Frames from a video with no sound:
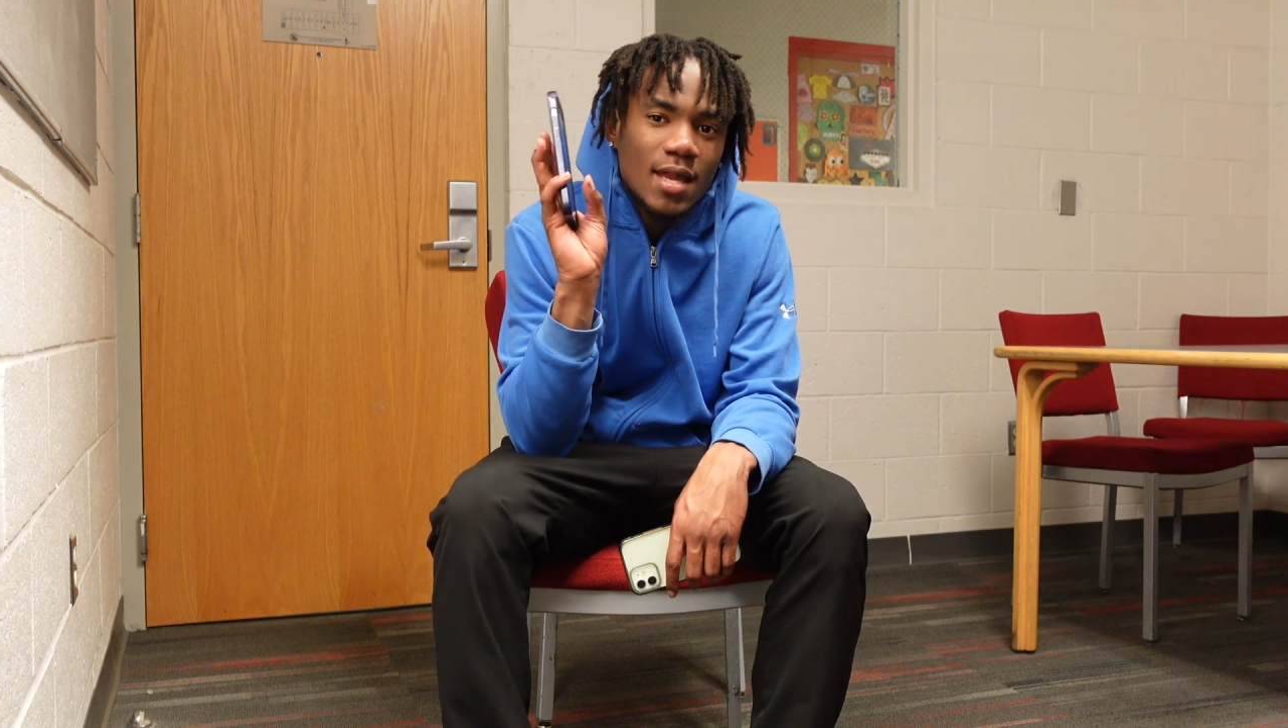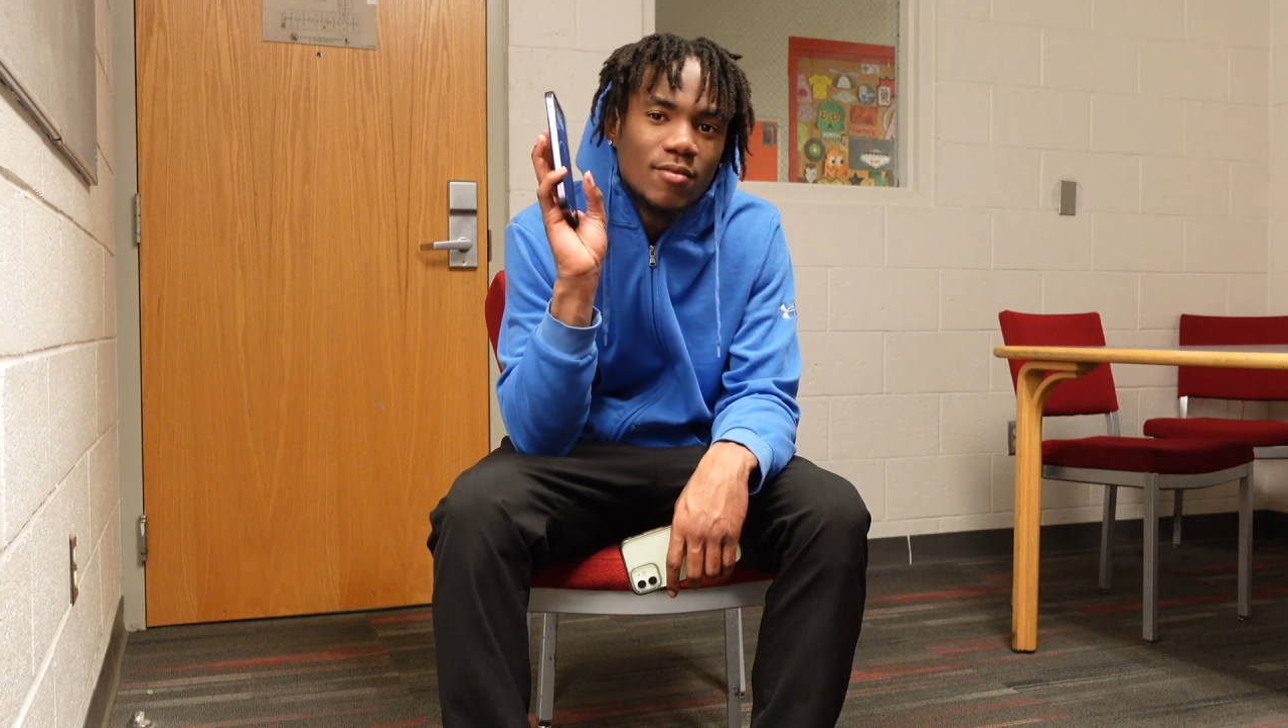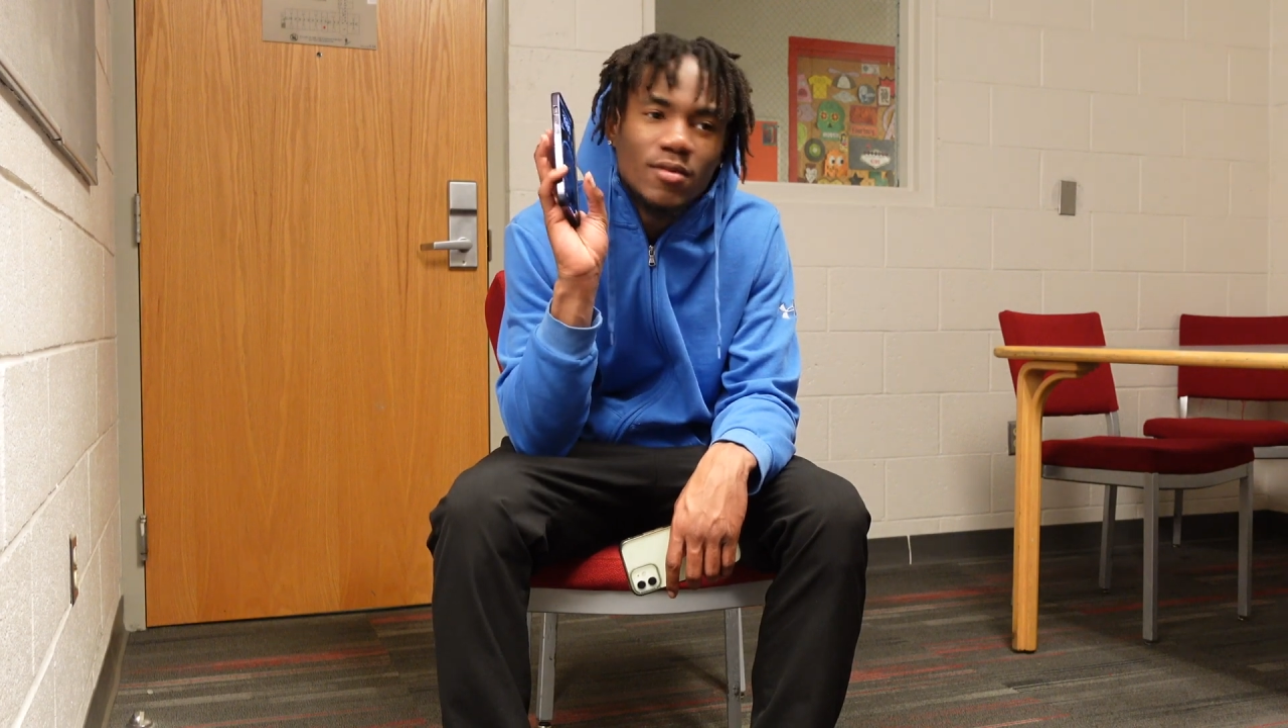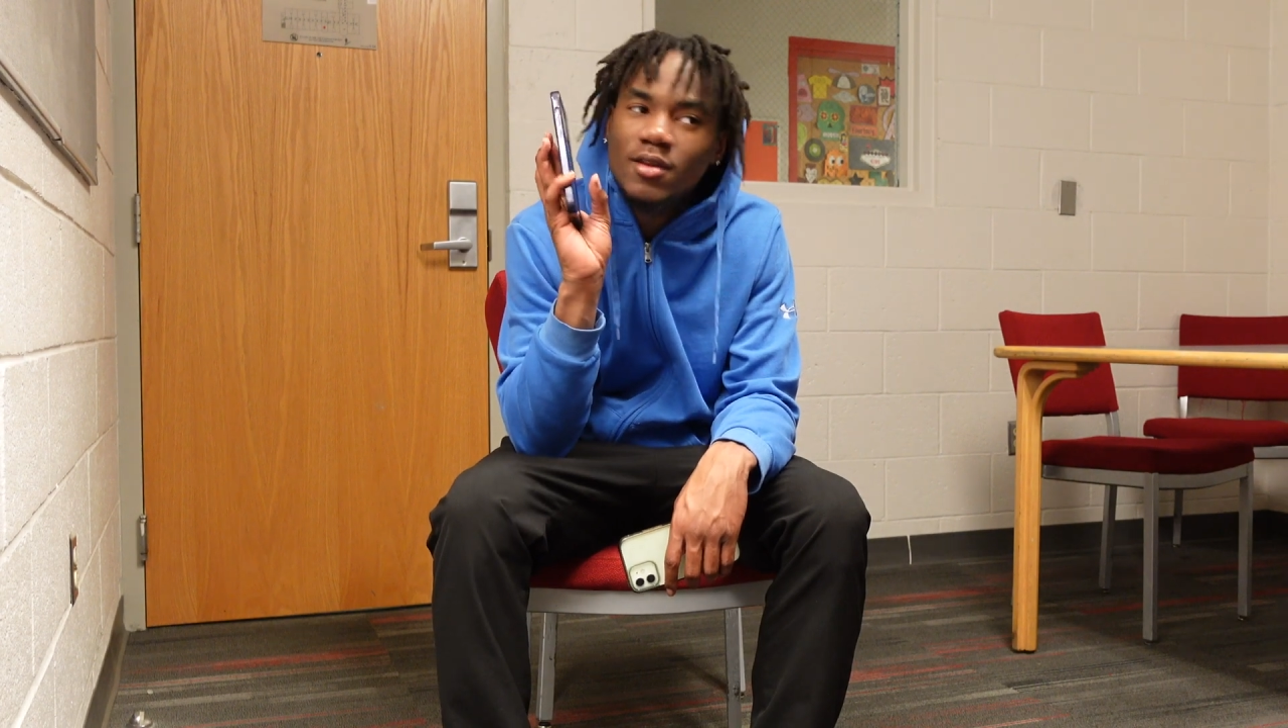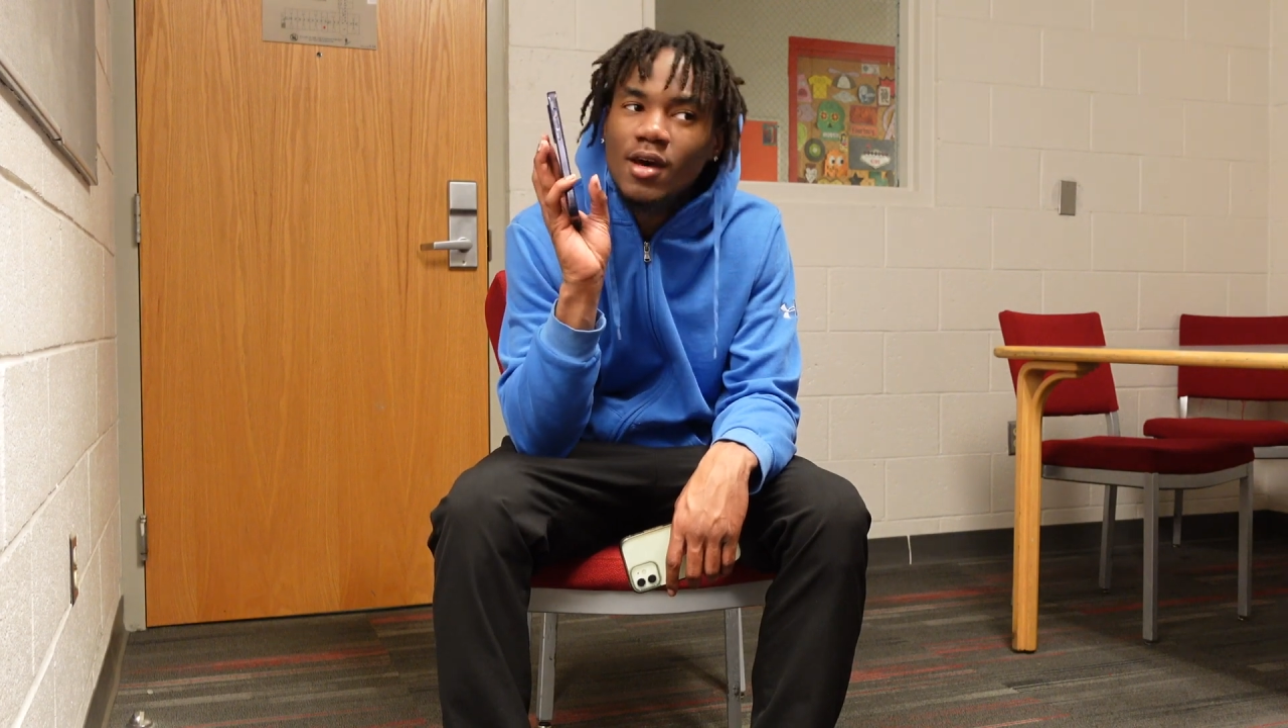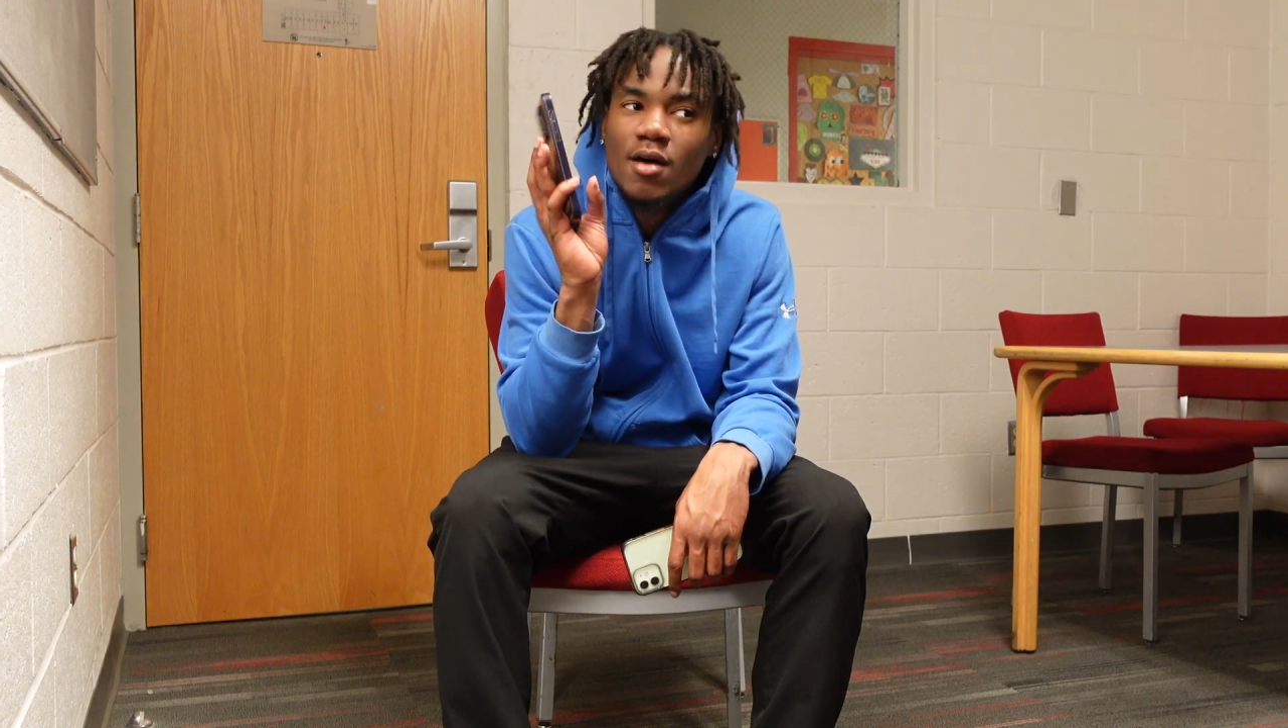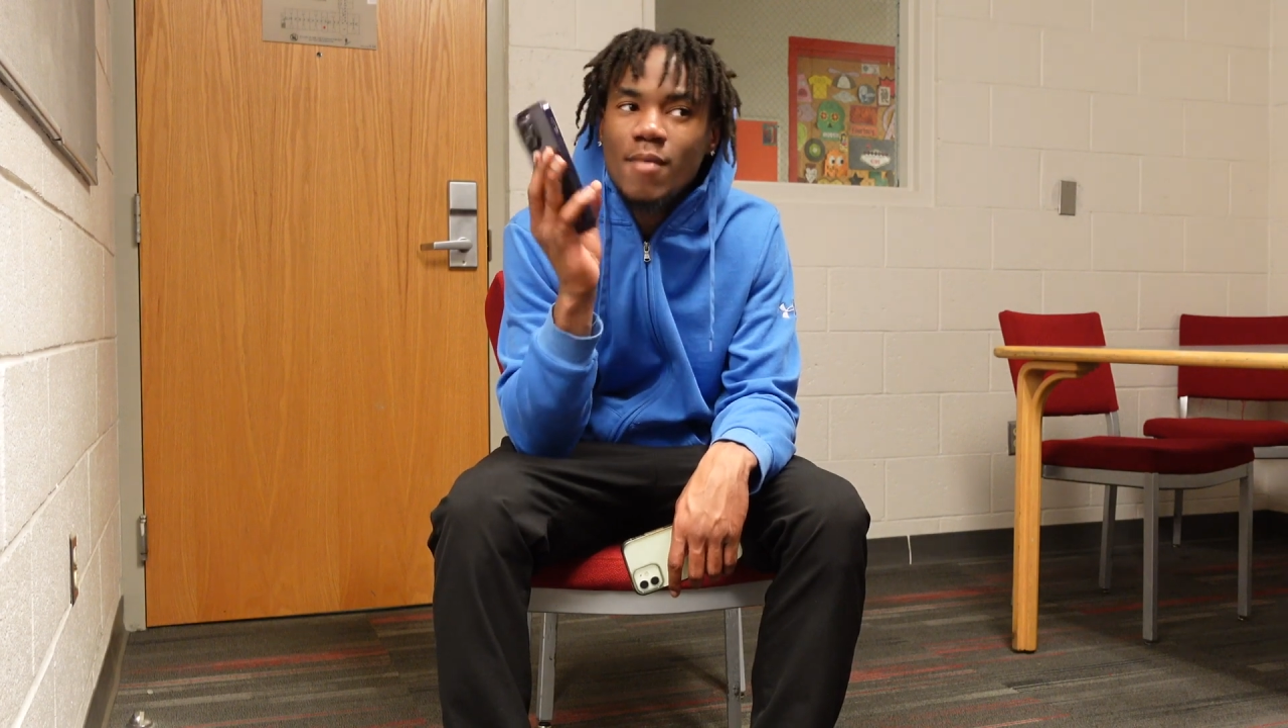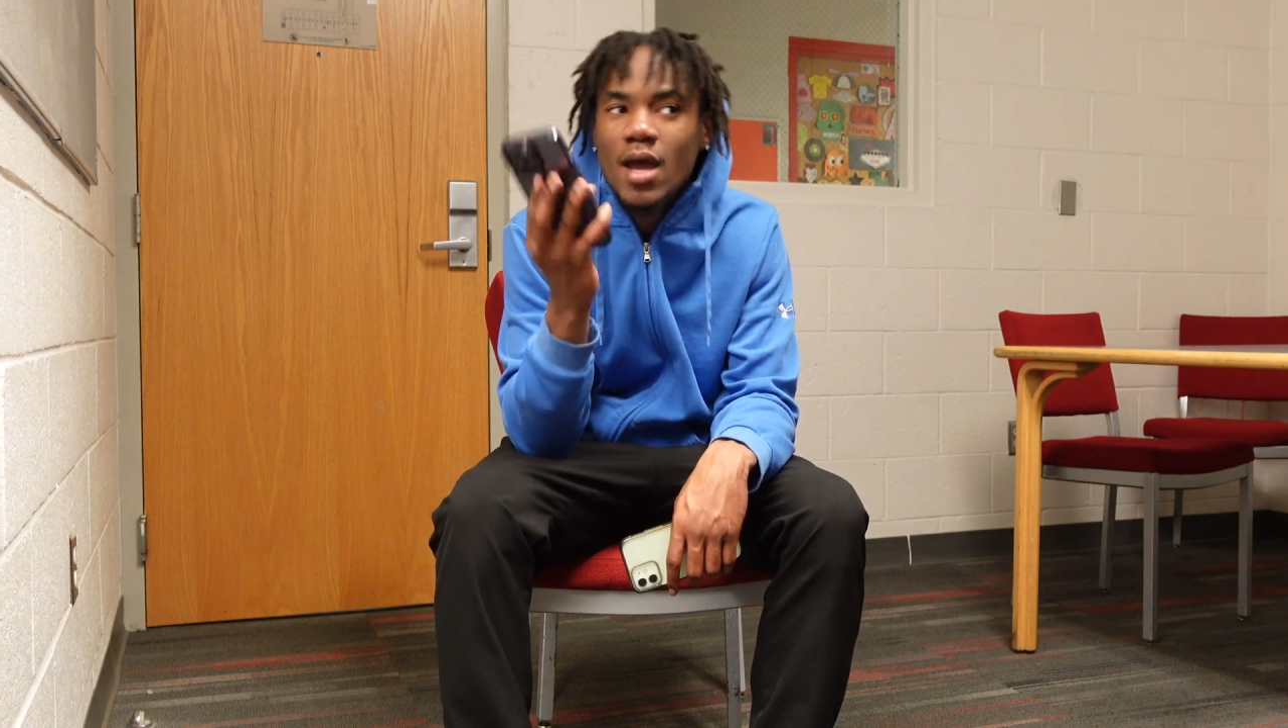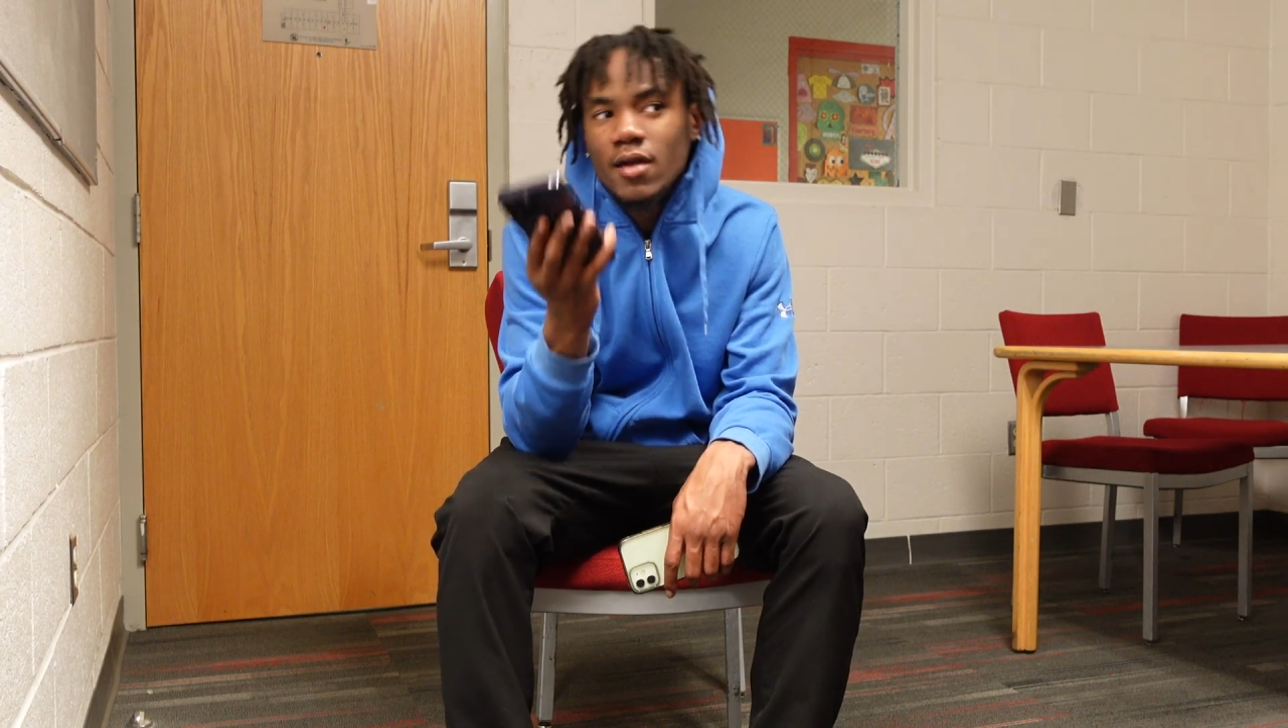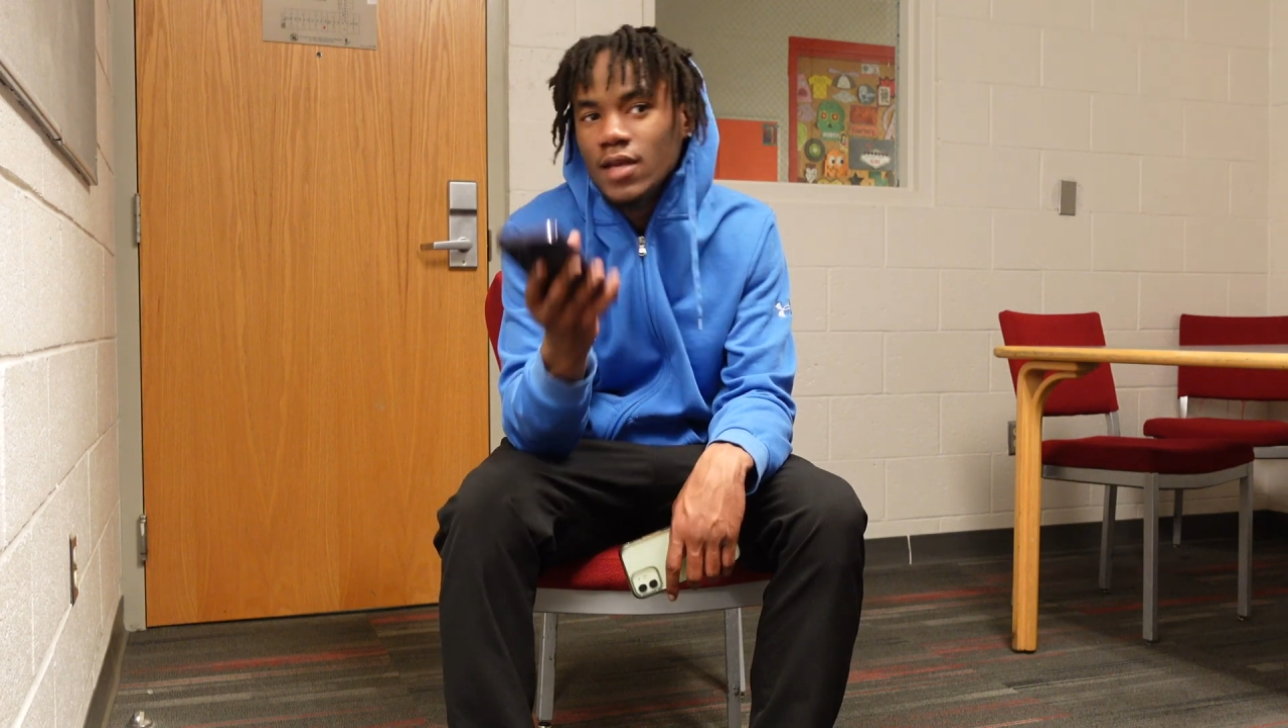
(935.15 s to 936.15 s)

in the amount